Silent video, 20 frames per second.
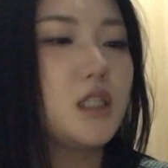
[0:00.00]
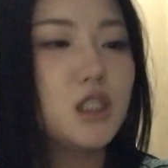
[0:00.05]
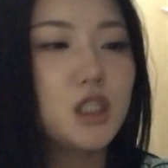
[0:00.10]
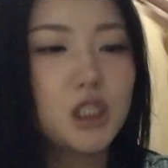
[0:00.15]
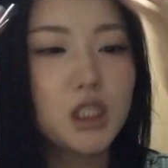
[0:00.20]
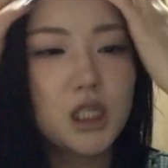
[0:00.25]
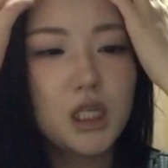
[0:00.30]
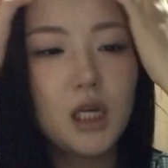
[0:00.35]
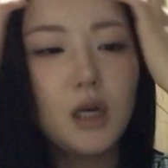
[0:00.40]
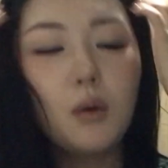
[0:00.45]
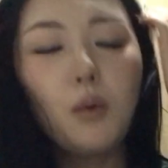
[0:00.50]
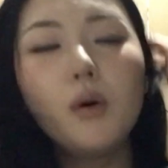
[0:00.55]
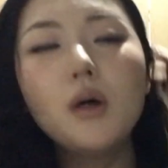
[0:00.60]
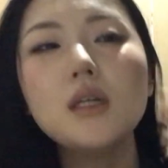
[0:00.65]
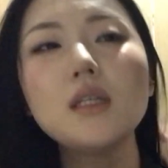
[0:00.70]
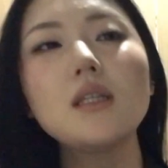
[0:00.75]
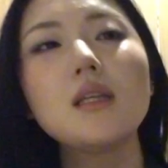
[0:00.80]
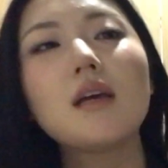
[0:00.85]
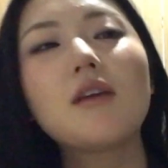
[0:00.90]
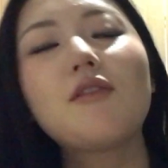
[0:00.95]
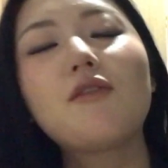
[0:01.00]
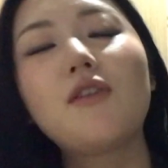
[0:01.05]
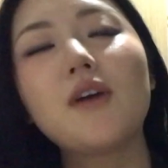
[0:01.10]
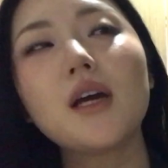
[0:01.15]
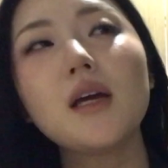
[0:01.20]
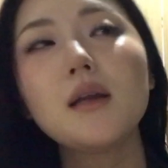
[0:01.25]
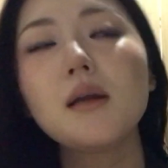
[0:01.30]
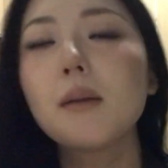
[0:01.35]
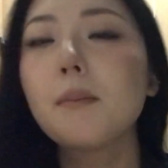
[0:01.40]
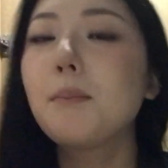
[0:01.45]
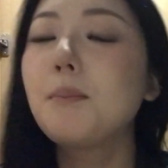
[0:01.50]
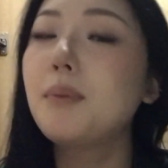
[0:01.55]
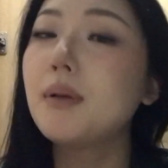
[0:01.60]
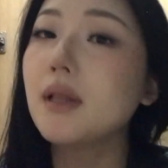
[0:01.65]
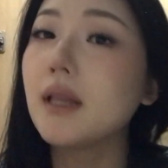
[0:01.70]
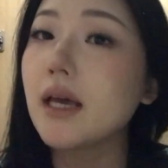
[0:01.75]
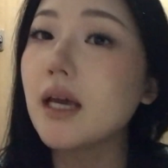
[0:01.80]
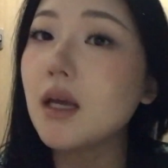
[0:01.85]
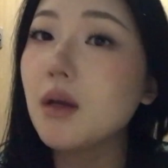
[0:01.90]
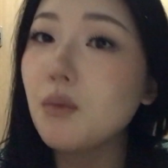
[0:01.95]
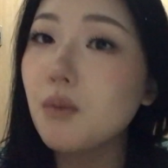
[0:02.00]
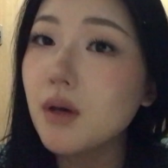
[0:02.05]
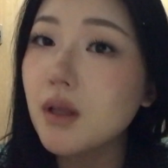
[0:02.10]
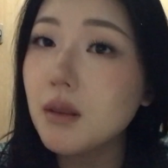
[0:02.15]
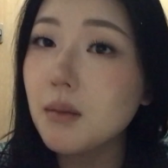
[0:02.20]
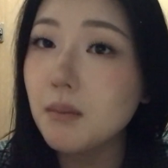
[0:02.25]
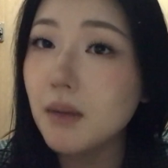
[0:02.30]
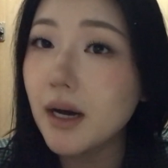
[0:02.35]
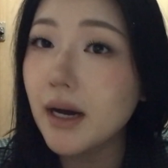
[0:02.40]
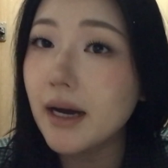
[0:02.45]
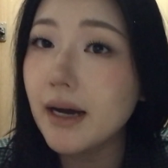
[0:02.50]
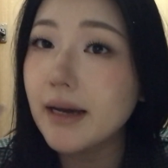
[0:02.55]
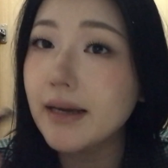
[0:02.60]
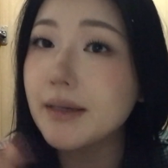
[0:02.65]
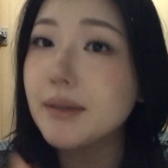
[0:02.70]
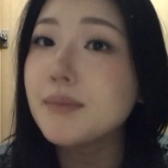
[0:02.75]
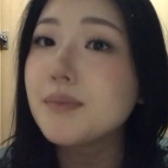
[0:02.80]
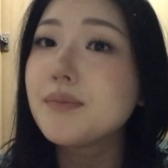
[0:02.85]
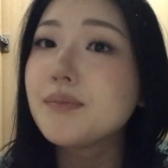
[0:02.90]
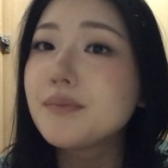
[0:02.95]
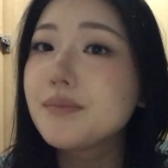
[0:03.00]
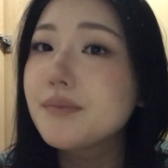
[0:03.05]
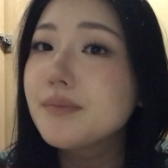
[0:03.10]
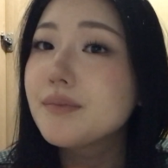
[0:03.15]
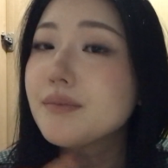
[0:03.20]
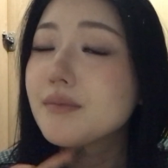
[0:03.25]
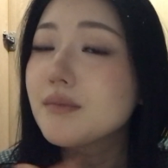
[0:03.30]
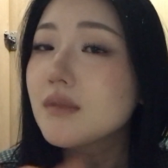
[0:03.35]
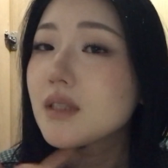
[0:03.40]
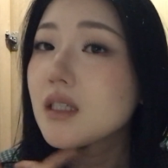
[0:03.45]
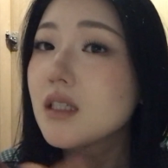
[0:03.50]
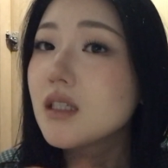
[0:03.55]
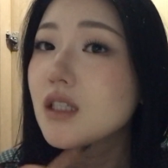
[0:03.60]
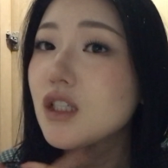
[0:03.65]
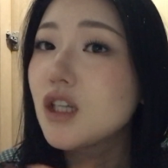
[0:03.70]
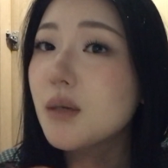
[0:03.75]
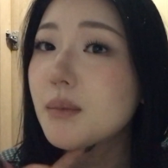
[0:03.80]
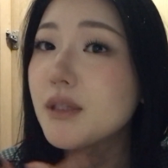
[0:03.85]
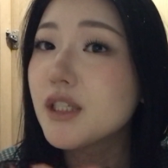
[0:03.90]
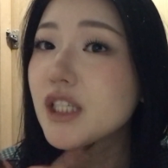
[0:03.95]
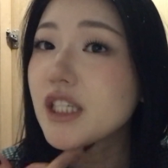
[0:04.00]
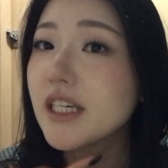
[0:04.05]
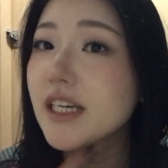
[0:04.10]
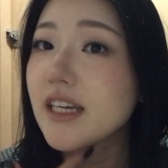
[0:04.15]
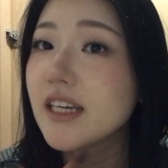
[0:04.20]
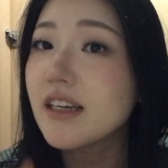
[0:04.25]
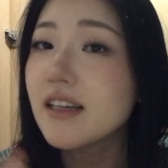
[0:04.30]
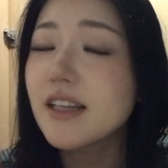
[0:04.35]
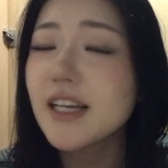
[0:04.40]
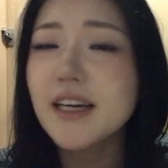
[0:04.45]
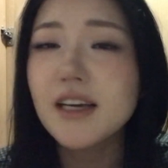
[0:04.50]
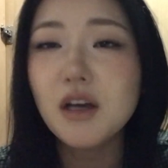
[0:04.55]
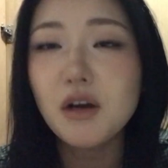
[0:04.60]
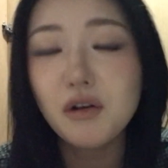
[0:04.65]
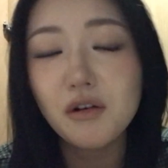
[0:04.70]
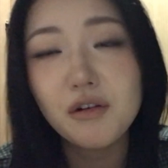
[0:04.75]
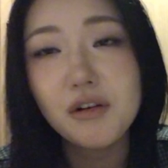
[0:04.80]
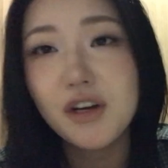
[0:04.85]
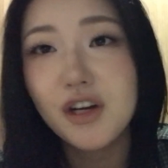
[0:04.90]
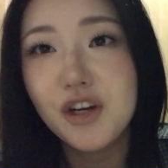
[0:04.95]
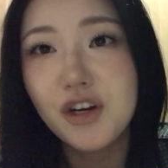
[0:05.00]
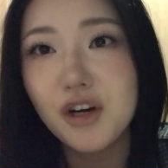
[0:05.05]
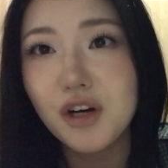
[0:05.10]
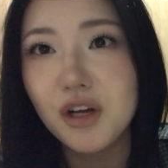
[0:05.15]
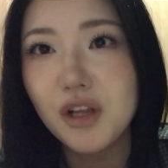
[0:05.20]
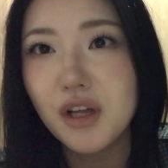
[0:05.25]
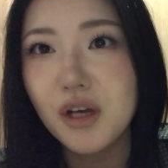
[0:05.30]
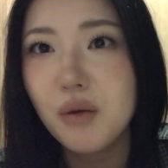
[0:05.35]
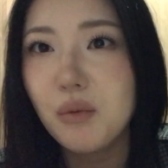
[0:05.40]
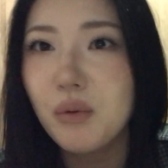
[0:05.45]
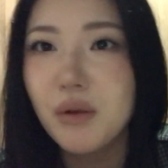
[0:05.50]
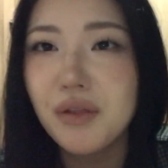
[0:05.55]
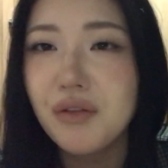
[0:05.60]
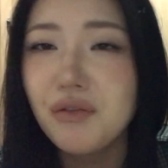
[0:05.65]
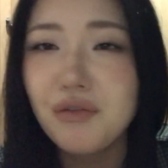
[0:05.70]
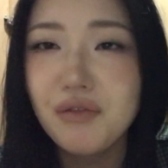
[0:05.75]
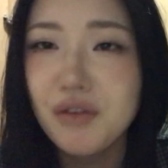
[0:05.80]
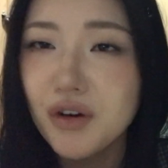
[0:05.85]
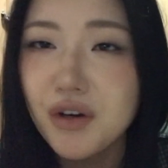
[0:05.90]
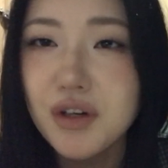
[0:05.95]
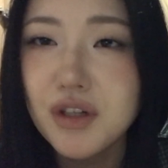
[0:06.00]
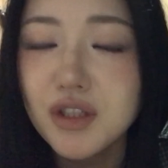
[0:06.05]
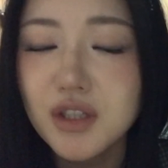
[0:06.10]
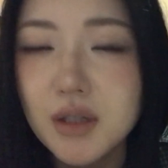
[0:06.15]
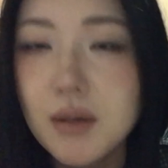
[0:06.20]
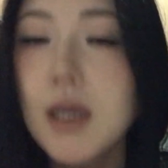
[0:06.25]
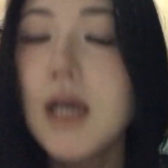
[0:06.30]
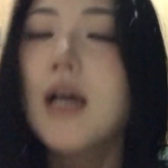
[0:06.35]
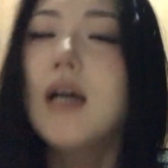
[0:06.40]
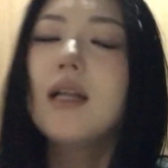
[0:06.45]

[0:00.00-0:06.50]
she was like fucking playing with my double chin. Like, girl, like, what the fuck are you doing?